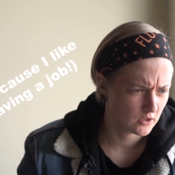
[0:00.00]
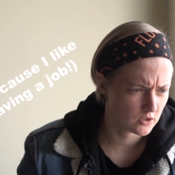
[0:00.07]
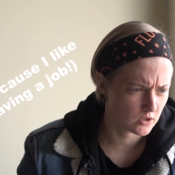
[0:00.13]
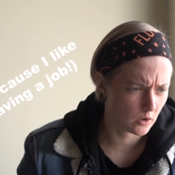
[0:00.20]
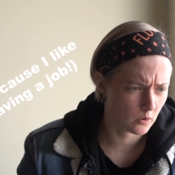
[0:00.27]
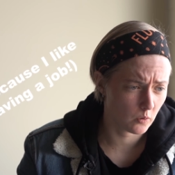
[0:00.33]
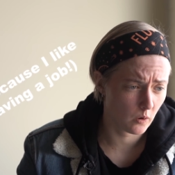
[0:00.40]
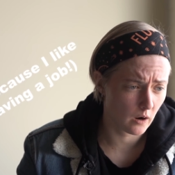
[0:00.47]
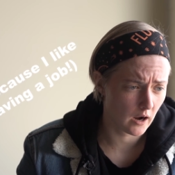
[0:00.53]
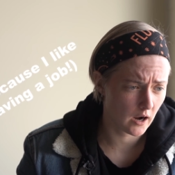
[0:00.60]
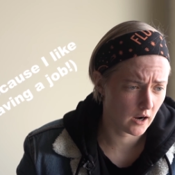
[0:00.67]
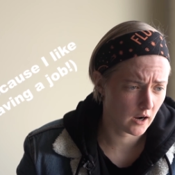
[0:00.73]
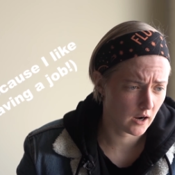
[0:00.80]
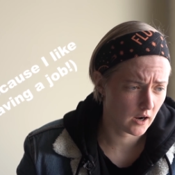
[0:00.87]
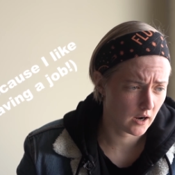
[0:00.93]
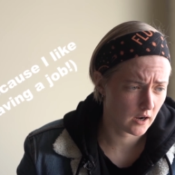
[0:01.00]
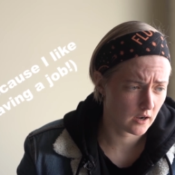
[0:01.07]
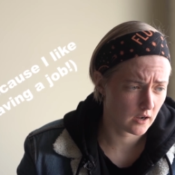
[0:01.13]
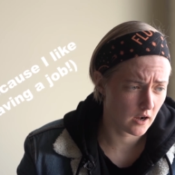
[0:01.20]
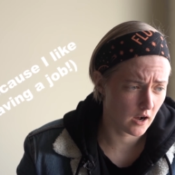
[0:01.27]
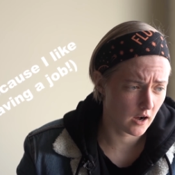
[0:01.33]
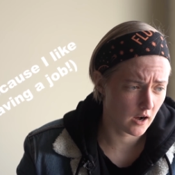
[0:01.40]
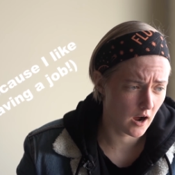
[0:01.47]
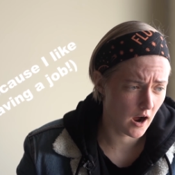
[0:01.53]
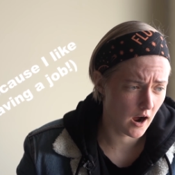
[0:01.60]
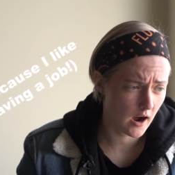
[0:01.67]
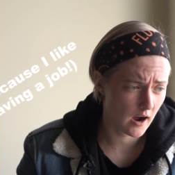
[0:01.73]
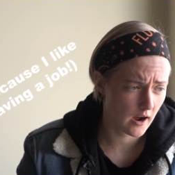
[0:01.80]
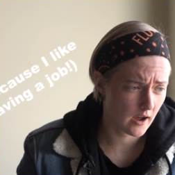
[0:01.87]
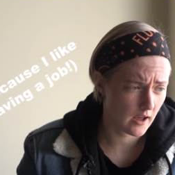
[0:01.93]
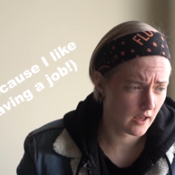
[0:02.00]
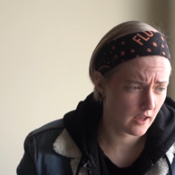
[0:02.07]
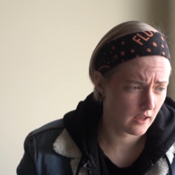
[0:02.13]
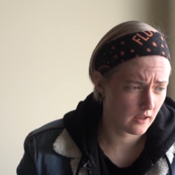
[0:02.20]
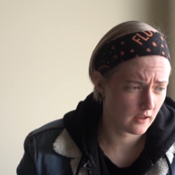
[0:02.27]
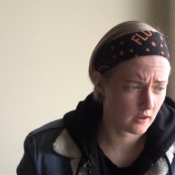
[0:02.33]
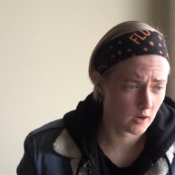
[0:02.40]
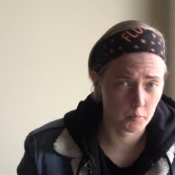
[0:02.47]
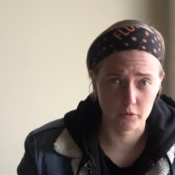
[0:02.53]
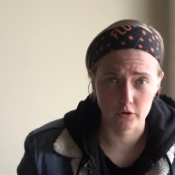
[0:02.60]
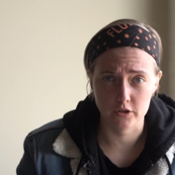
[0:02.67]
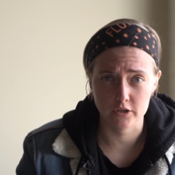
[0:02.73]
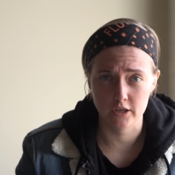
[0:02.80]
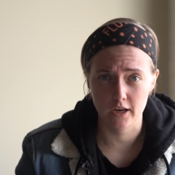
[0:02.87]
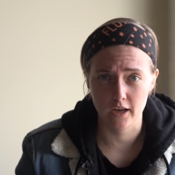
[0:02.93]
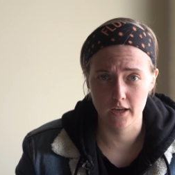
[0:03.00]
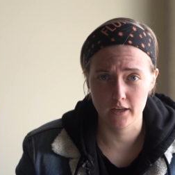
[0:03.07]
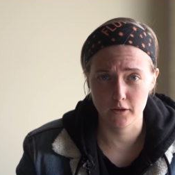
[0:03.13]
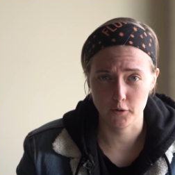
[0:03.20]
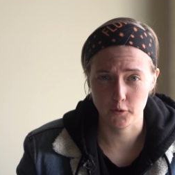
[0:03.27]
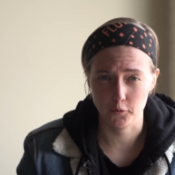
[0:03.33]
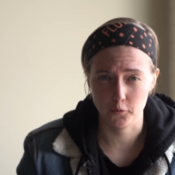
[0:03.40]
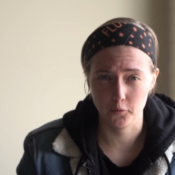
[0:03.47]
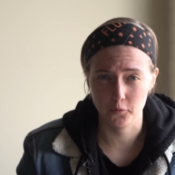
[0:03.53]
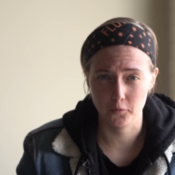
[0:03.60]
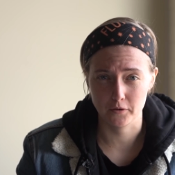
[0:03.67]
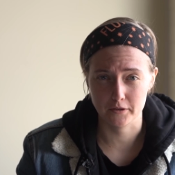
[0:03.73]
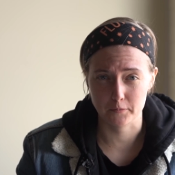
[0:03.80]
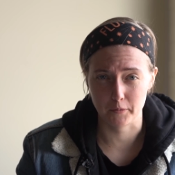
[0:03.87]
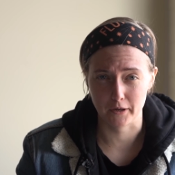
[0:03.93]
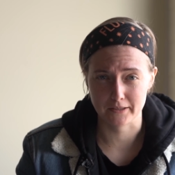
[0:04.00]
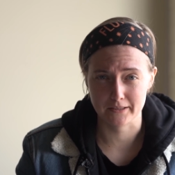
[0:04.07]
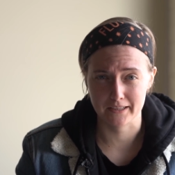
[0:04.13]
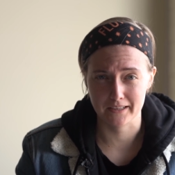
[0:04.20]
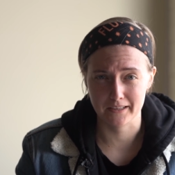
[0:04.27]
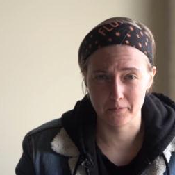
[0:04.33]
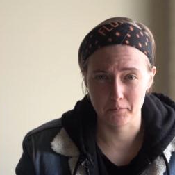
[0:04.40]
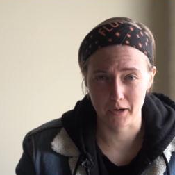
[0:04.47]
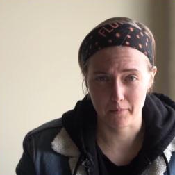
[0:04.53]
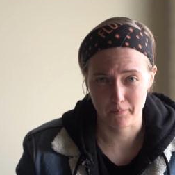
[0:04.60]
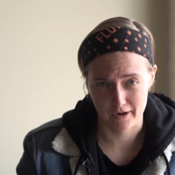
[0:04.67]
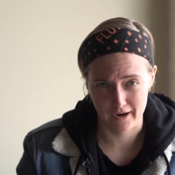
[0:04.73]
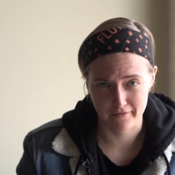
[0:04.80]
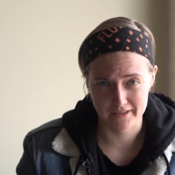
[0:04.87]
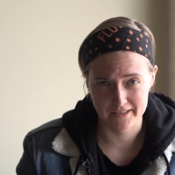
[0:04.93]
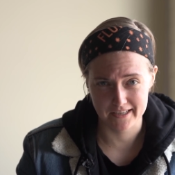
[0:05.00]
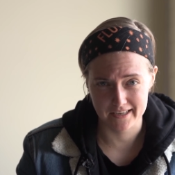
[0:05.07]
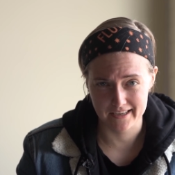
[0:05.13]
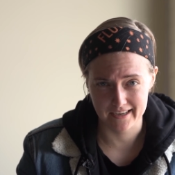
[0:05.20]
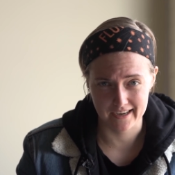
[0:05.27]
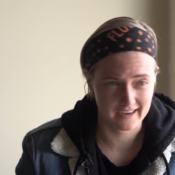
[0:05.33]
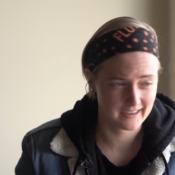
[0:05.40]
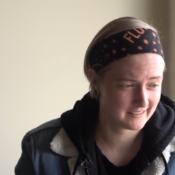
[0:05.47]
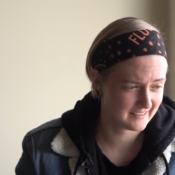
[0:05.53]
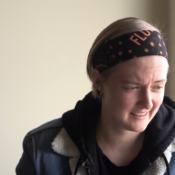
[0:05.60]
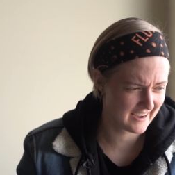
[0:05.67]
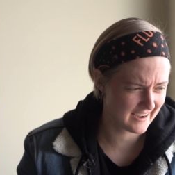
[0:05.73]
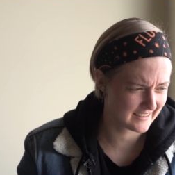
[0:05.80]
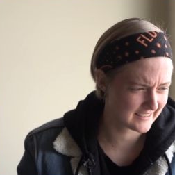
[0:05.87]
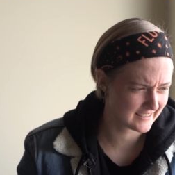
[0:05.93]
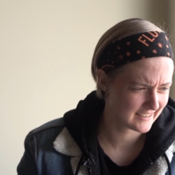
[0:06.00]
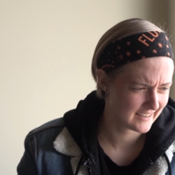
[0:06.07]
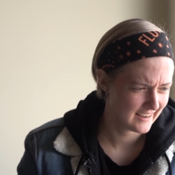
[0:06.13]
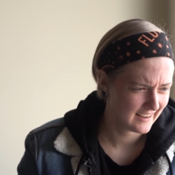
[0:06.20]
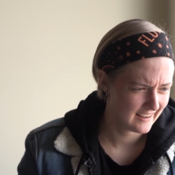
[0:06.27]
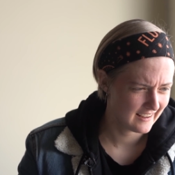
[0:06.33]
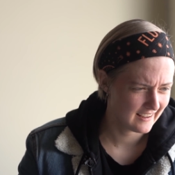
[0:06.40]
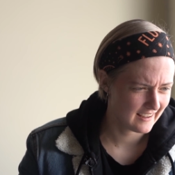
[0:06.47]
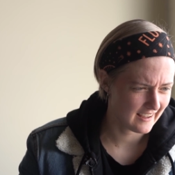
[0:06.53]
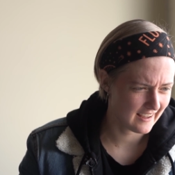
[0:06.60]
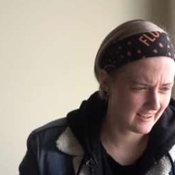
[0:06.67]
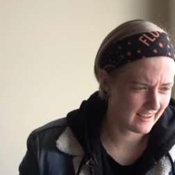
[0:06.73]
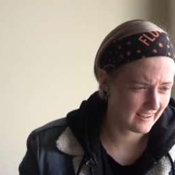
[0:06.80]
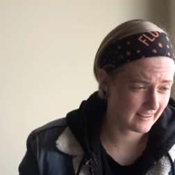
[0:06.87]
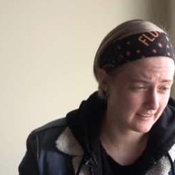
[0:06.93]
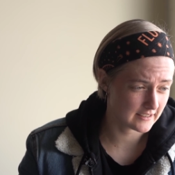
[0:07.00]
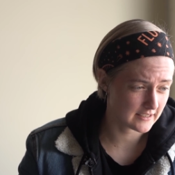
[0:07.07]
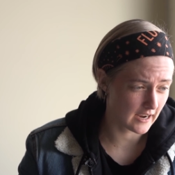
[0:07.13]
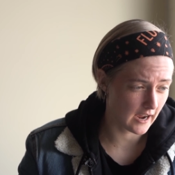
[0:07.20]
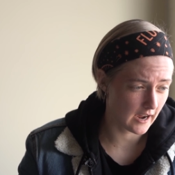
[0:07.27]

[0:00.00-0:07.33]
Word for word: So uh, I appreciate you respecting my privacy on that. And